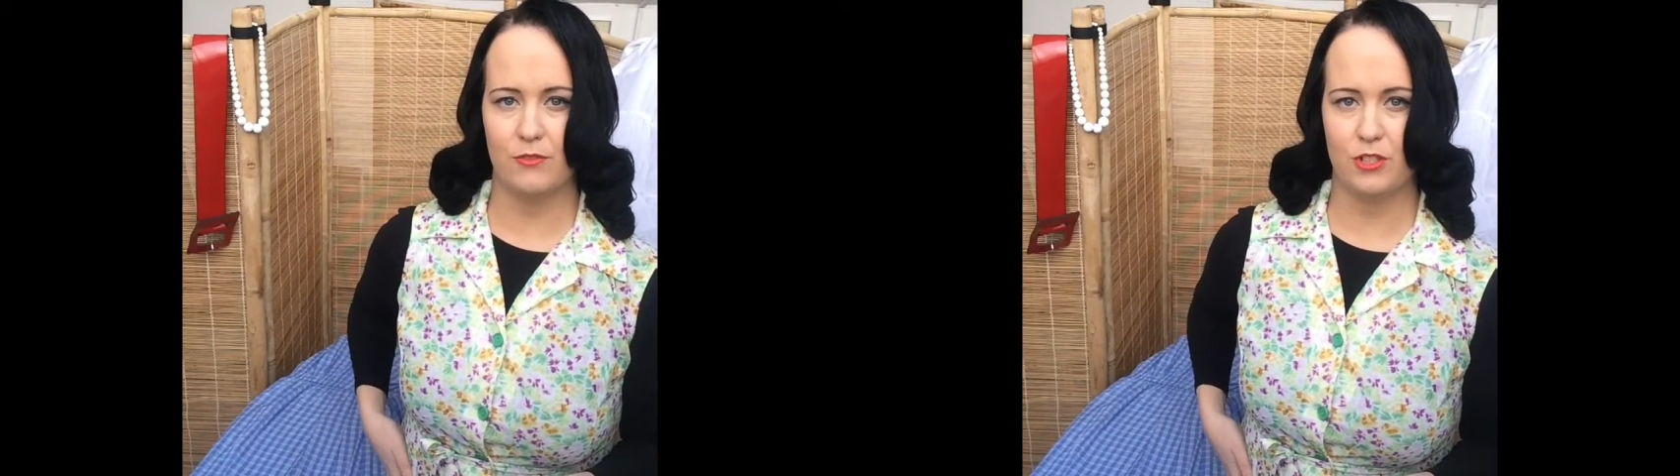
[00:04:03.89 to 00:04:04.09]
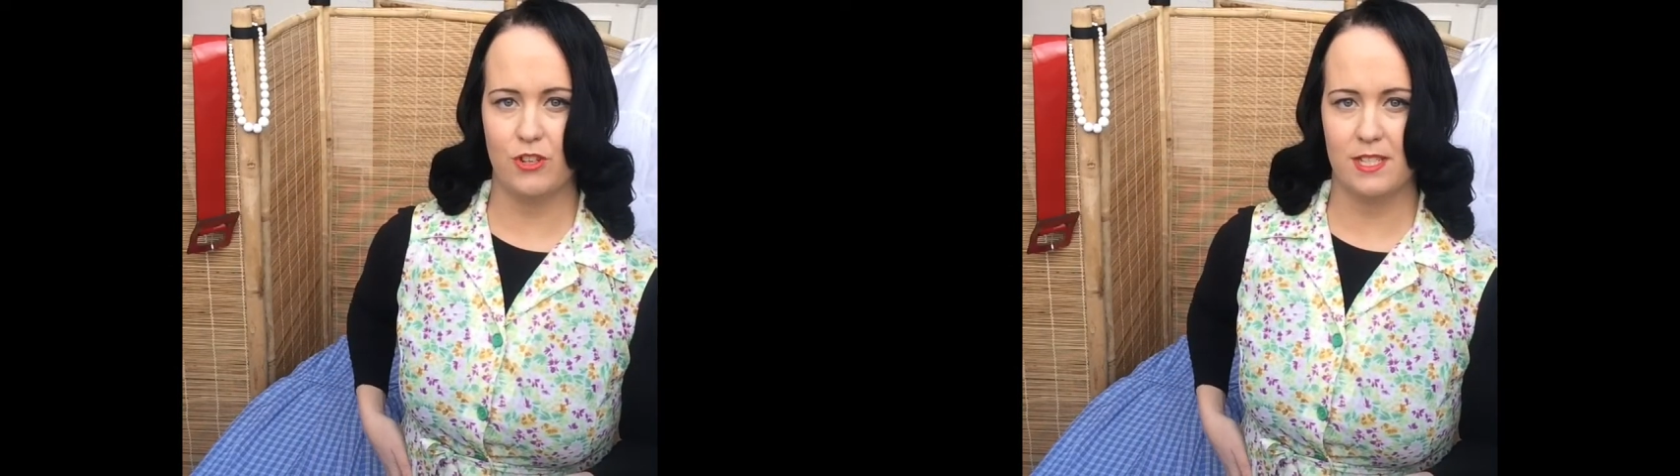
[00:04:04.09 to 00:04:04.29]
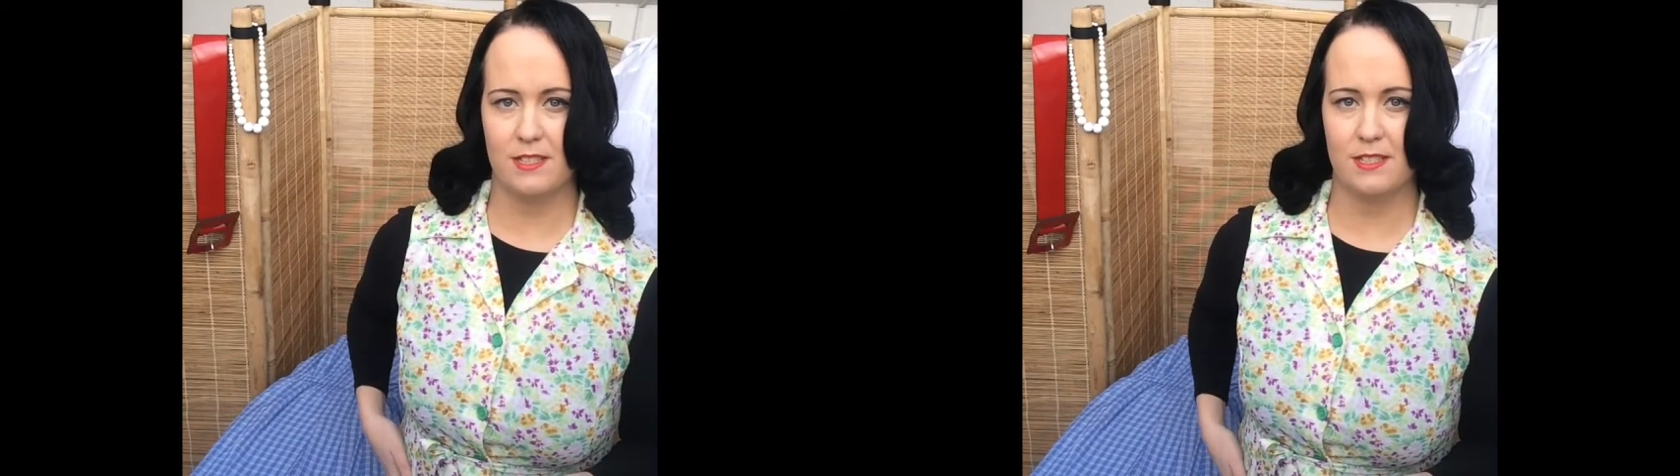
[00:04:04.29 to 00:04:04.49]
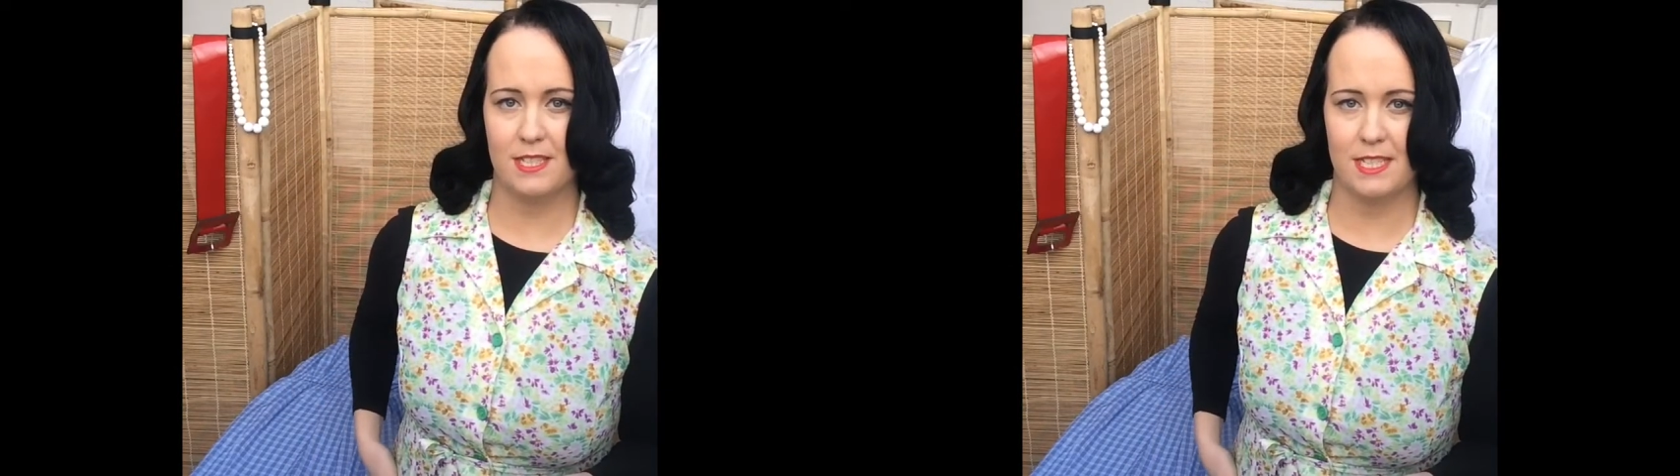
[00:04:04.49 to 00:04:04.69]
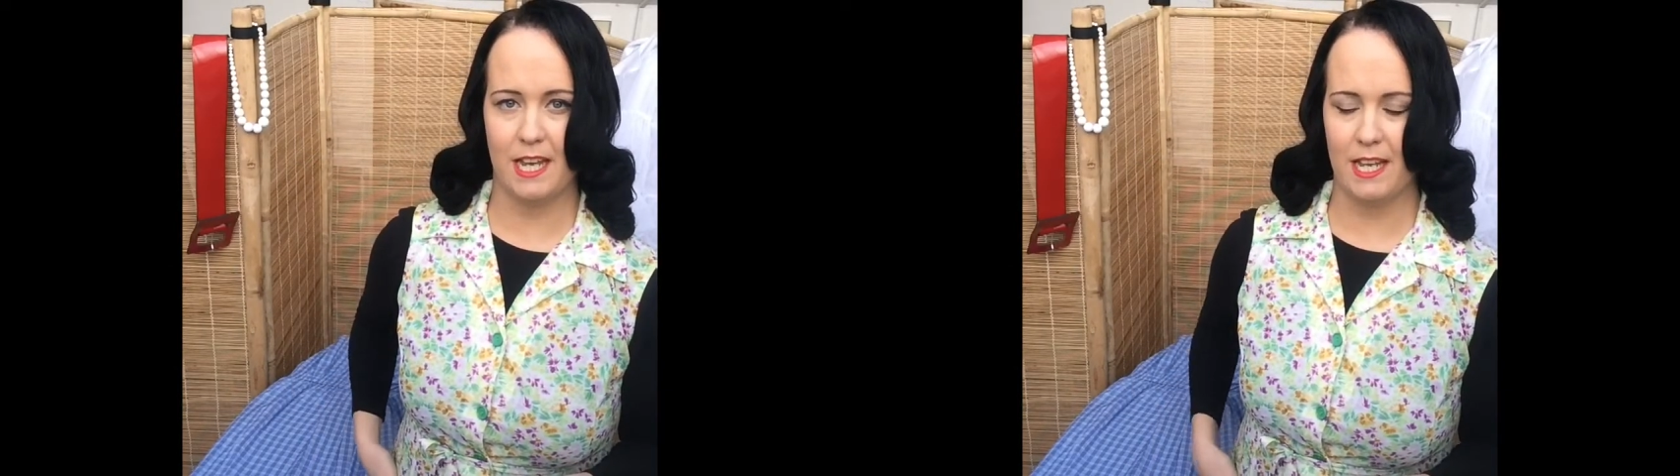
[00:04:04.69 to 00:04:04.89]
of the dress
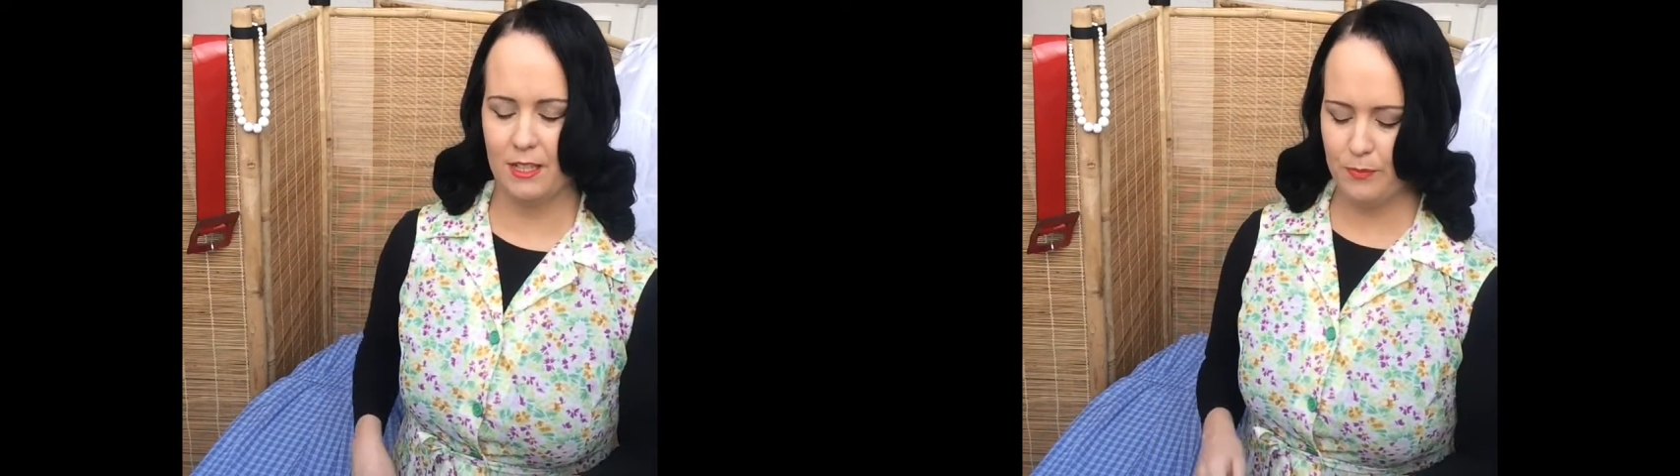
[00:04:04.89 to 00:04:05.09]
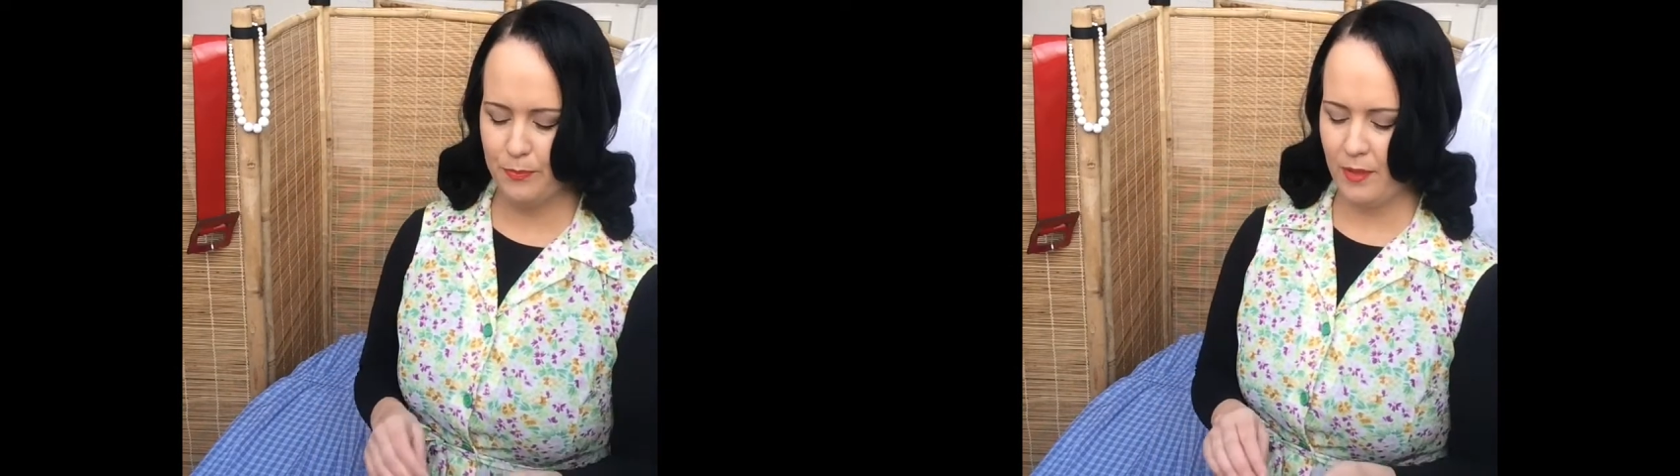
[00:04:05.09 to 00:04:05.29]
today,